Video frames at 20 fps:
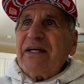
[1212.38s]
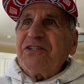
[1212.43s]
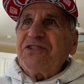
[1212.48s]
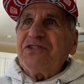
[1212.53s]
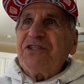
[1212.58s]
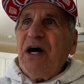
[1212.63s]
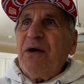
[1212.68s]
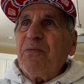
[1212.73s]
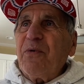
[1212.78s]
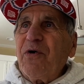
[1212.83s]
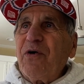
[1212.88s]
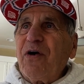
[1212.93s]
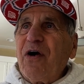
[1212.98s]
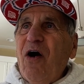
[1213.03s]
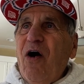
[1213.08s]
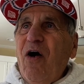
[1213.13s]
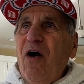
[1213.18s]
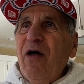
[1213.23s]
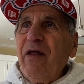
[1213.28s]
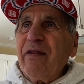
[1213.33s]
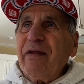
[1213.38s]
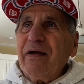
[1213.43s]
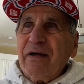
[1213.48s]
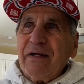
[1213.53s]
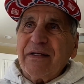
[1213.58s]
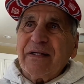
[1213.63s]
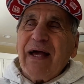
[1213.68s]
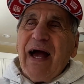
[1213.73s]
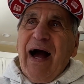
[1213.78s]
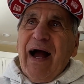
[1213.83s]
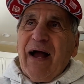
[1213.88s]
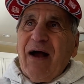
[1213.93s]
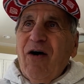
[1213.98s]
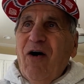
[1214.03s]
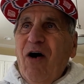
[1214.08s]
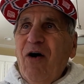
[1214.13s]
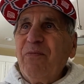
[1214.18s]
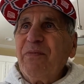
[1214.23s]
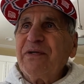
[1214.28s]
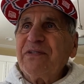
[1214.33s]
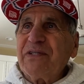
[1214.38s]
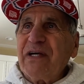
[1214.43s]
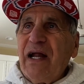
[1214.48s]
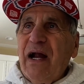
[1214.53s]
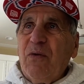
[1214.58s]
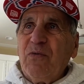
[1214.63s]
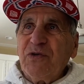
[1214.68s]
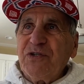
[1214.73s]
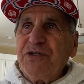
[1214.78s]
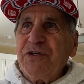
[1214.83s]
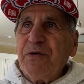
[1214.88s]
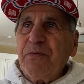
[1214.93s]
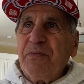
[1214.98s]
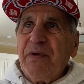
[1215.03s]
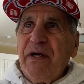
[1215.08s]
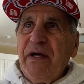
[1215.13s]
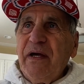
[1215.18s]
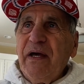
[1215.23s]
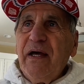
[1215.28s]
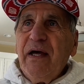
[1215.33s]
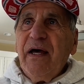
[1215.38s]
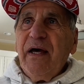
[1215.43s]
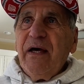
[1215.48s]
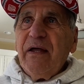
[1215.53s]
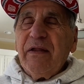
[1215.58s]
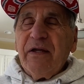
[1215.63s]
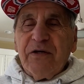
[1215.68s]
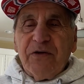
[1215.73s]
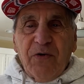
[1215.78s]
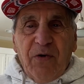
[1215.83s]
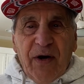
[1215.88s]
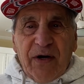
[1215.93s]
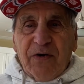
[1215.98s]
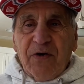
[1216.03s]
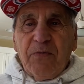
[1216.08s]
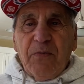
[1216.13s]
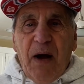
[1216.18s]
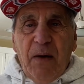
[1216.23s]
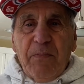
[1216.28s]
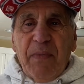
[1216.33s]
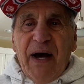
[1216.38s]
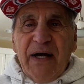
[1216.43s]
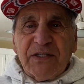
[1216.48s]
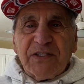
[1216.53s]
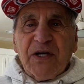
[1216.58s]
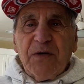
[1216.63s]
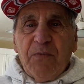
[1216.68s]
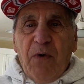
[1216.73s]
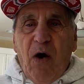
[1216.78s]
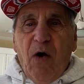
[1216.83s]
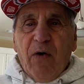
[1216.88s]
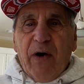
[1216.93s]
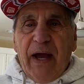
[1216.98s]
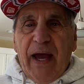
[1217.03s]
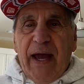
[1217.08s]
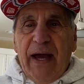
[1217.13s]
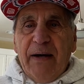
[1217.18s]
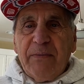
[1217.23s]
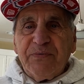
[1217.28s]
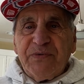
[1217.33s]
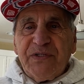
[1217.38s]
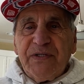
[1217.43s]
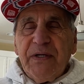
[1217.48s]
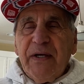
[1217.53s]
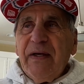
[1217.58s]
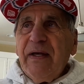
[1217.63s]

summer, the guy called me and said, I want you to be the director of my basketball camps.